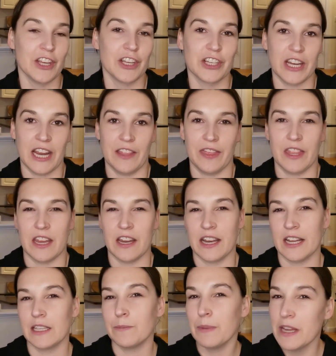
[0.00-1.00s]
shared
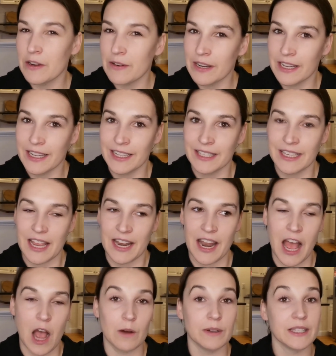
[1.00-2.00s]
their experience
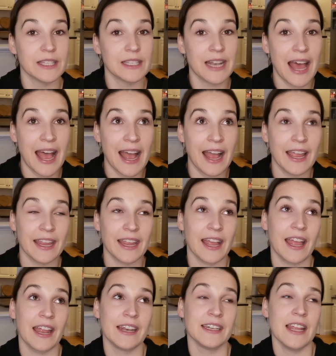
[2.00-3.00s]
and how it's like,
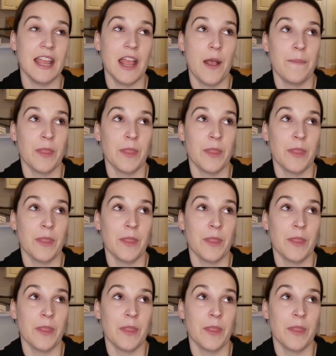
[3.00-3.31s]
and